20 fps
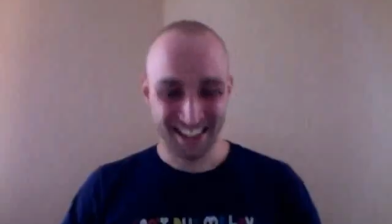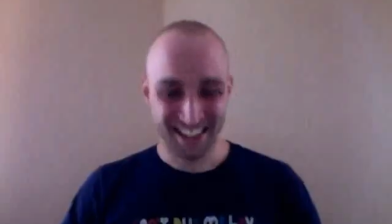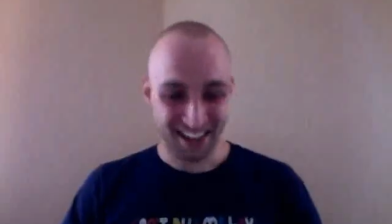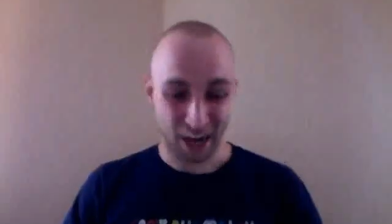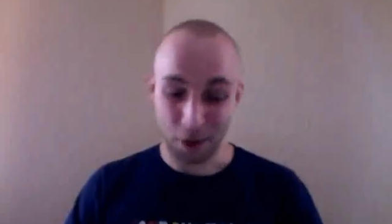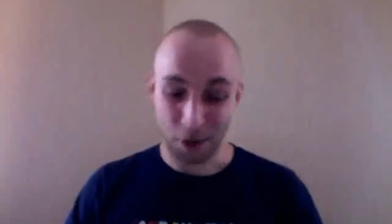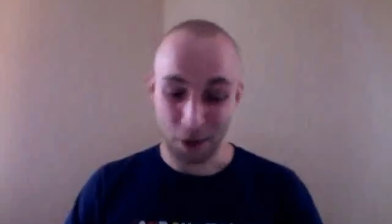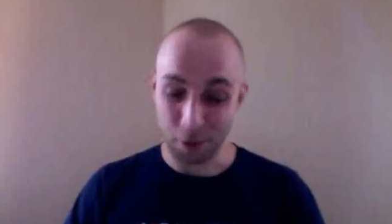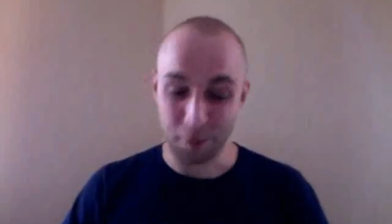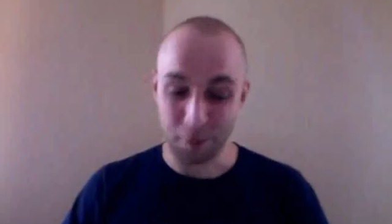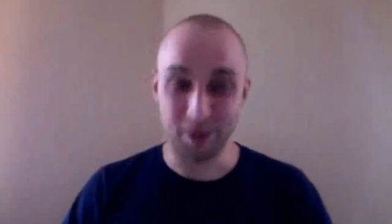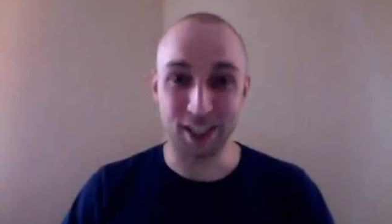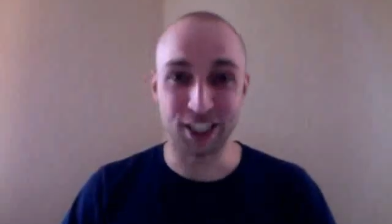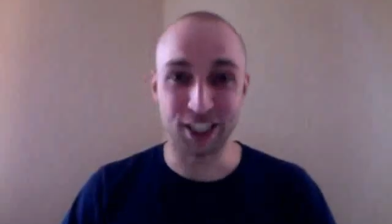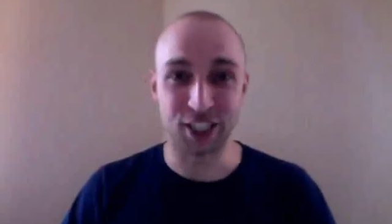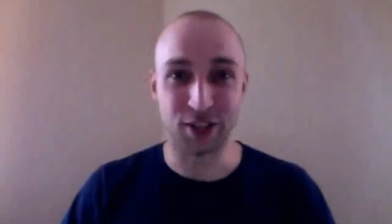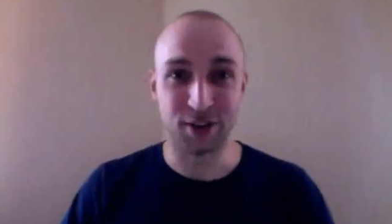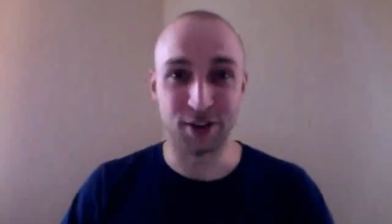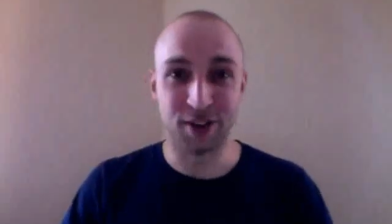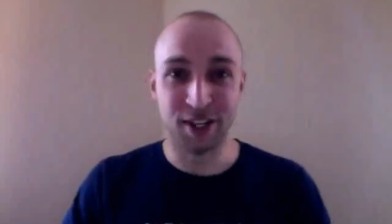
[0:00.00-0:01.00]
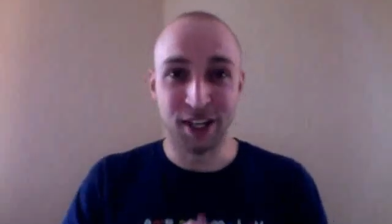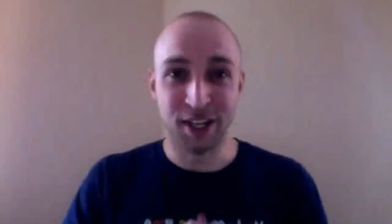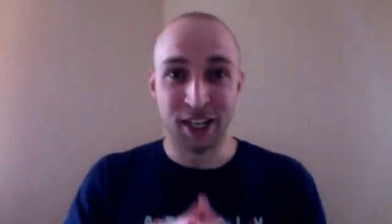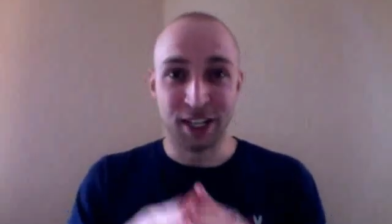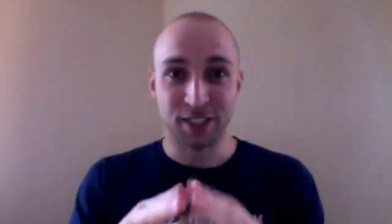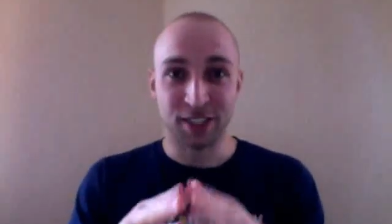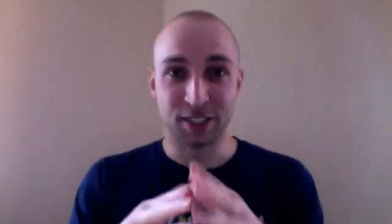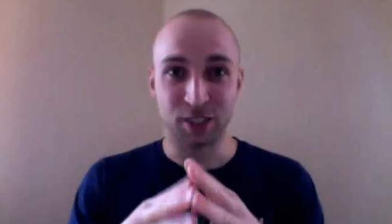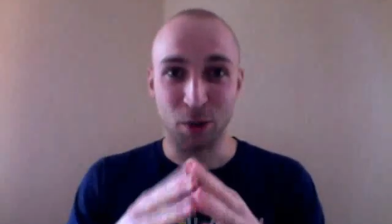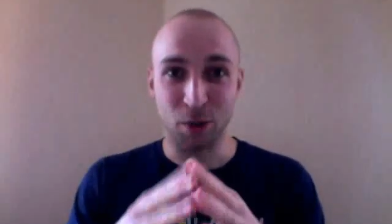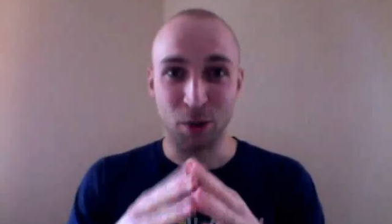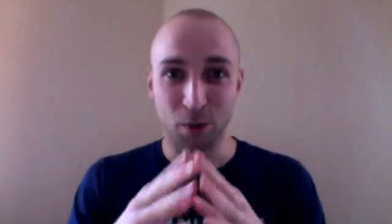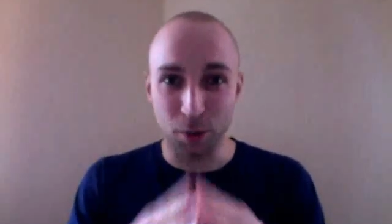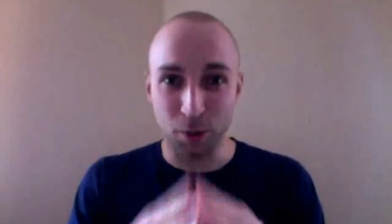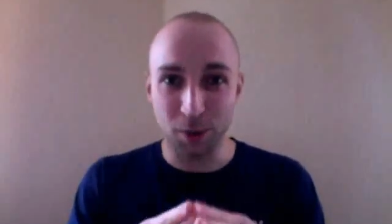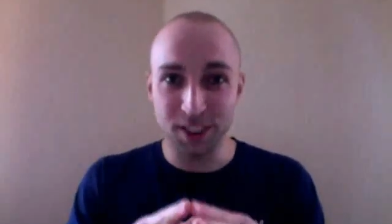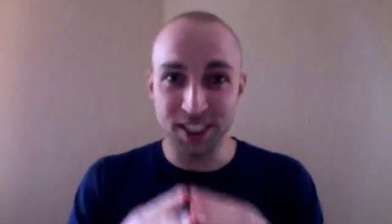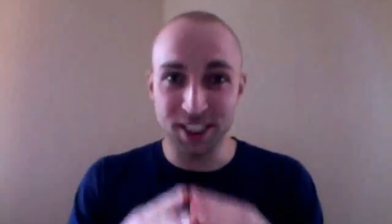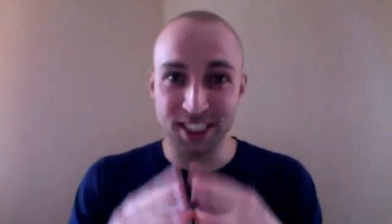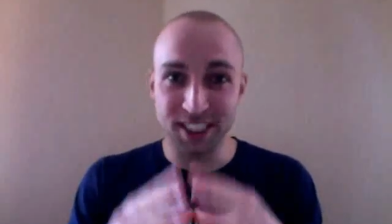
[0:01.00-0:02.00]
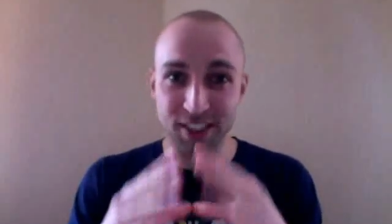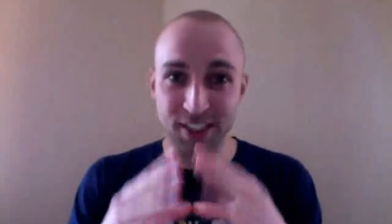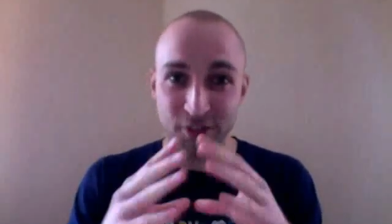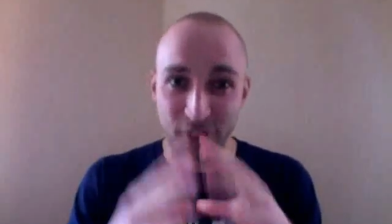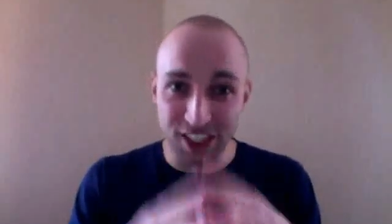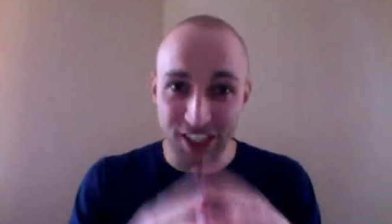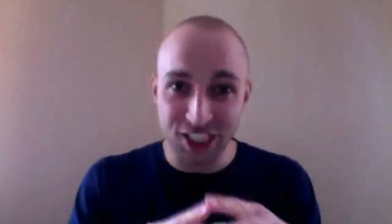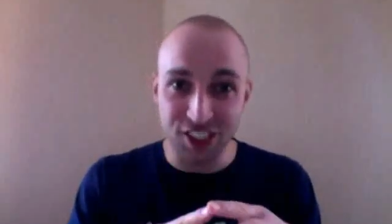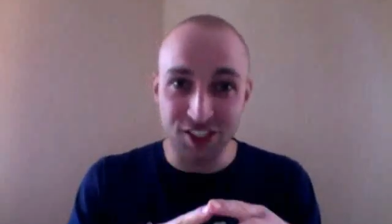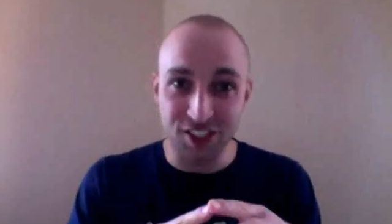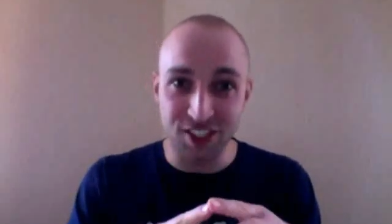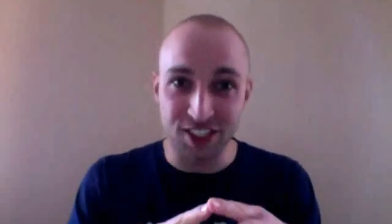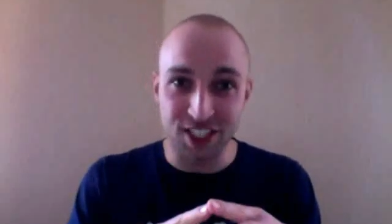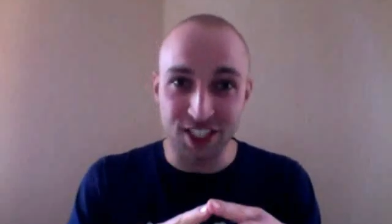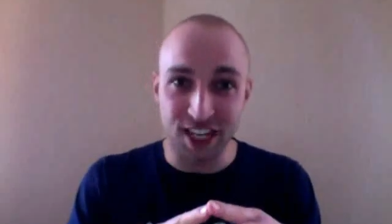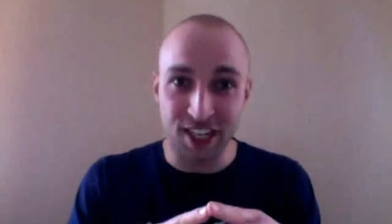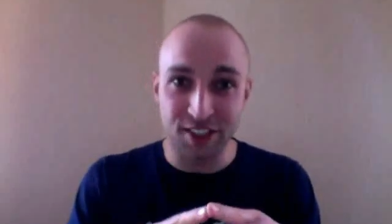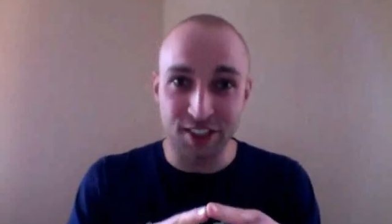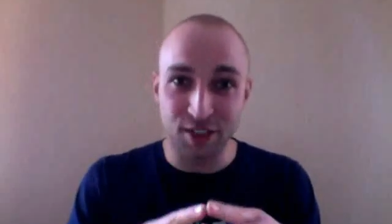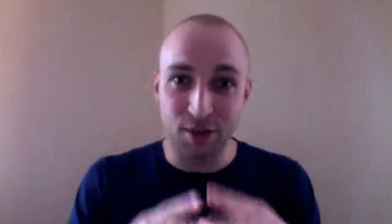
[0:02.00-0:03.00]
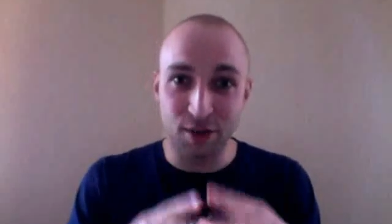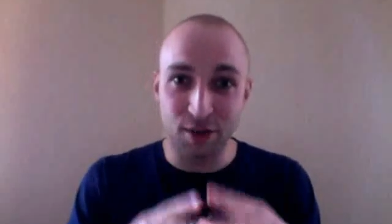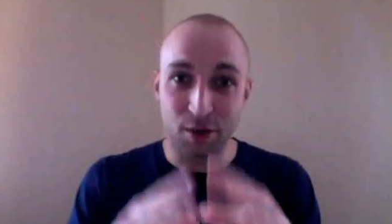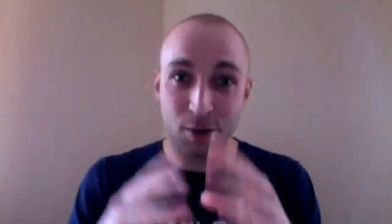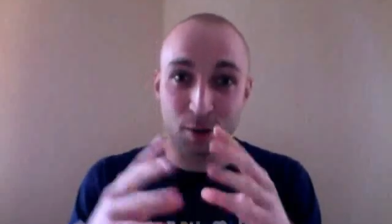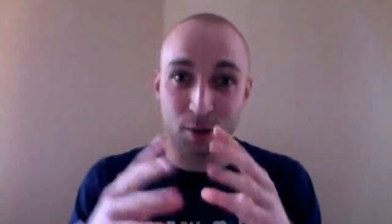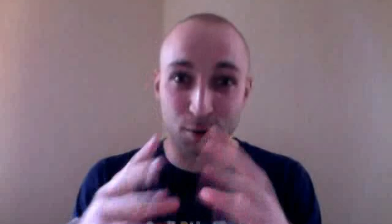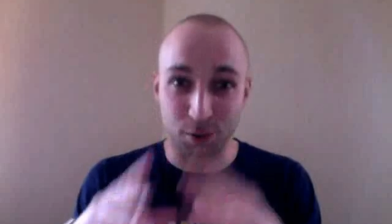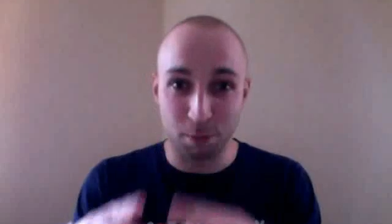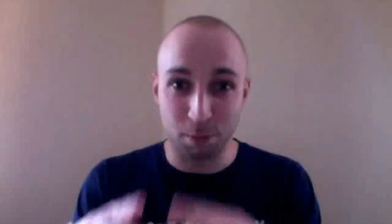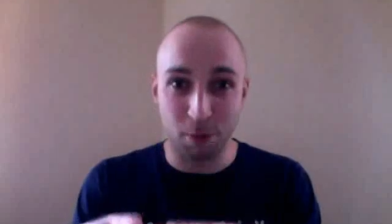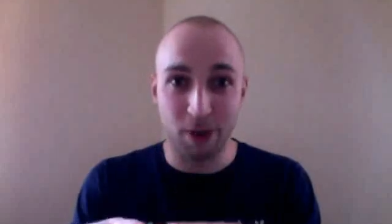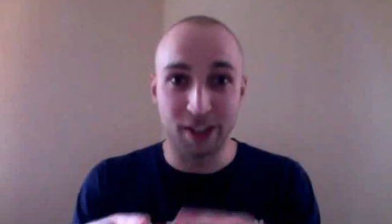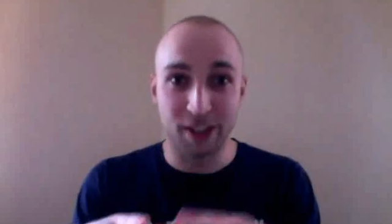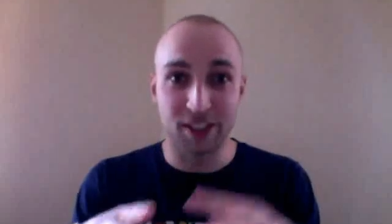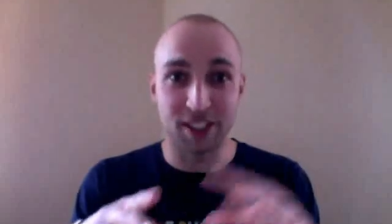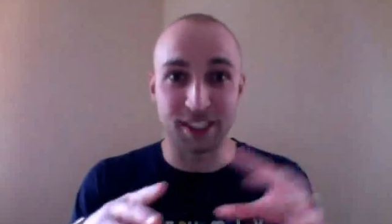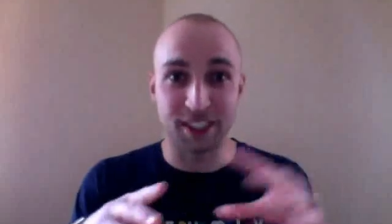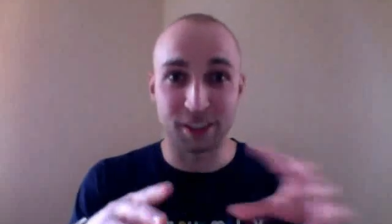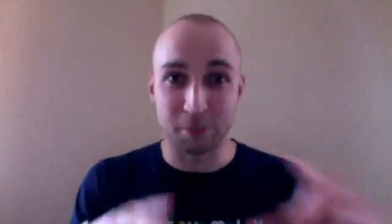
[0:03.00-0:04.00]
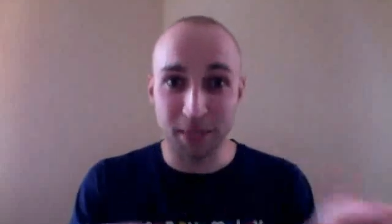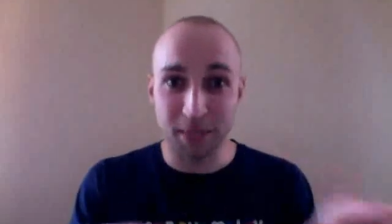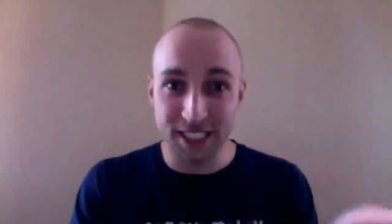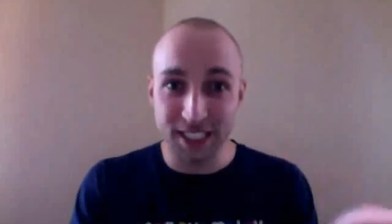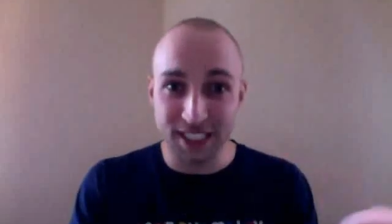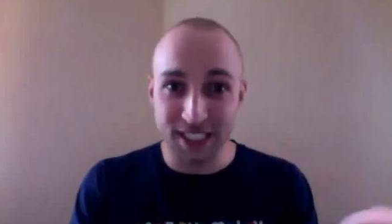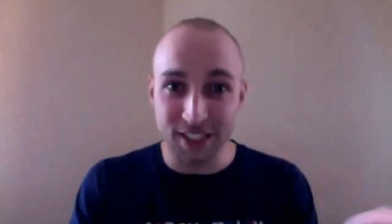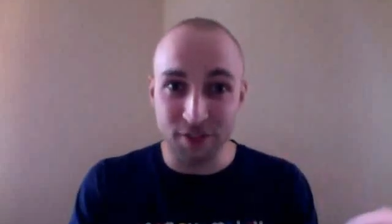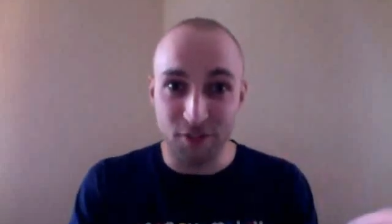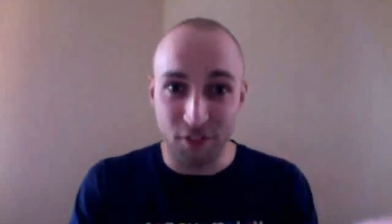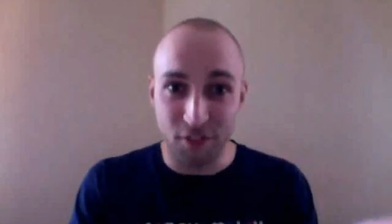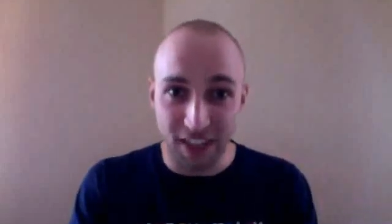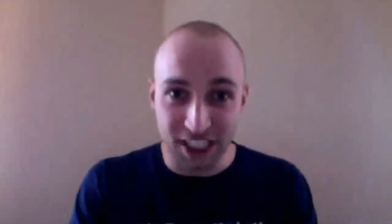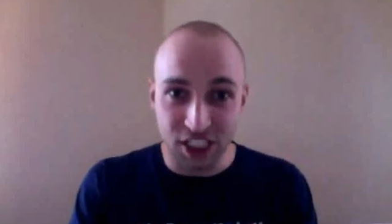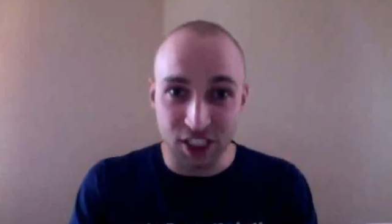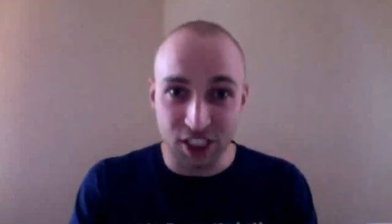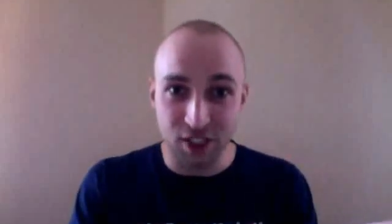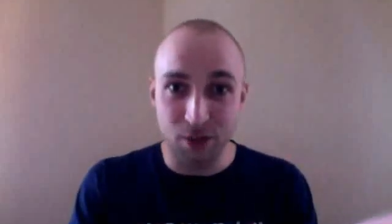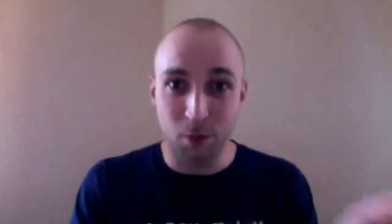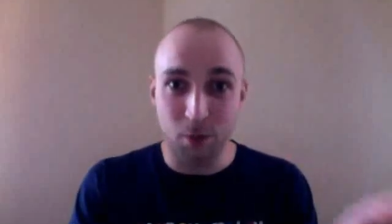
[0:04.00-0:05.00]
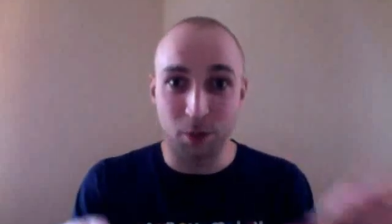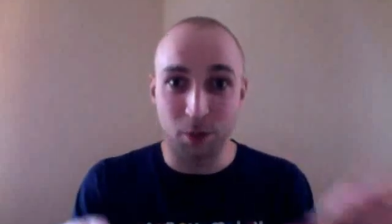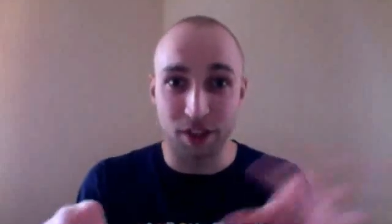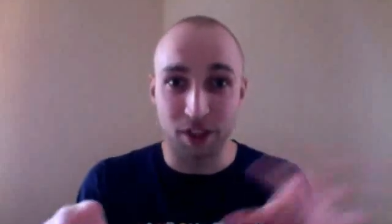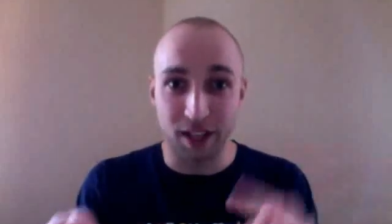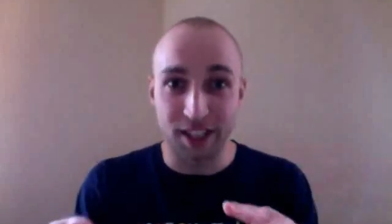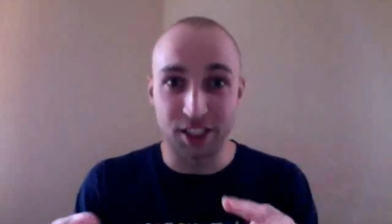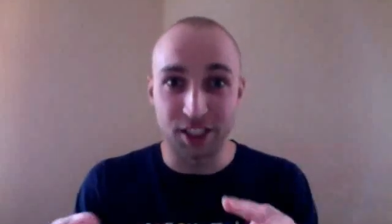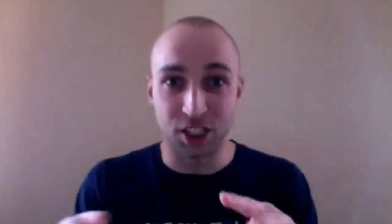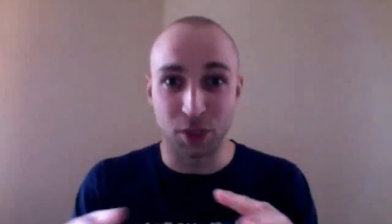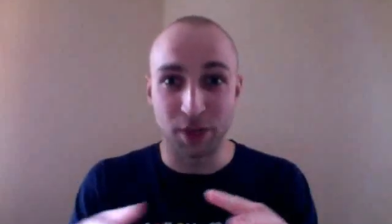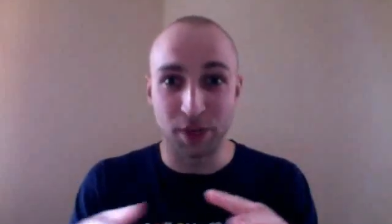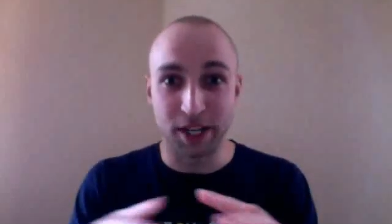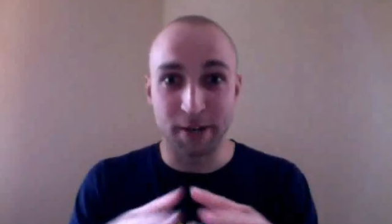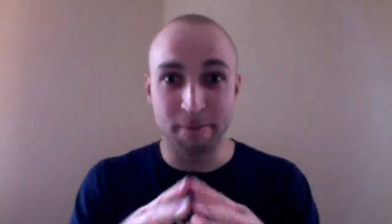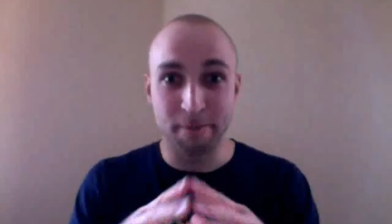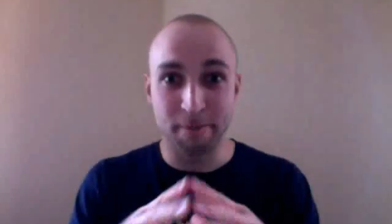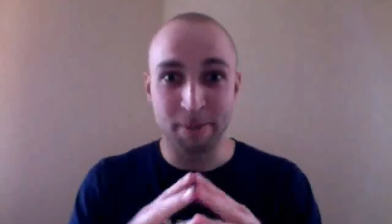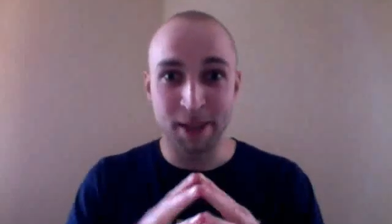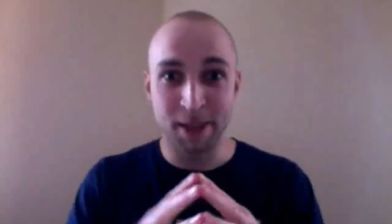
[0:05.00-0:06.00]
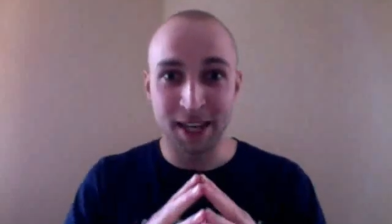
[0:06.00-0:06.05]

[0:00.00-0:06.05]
Our pleasure. So Kriss is a fashion designer whose brand is mixing fashion with lingerie.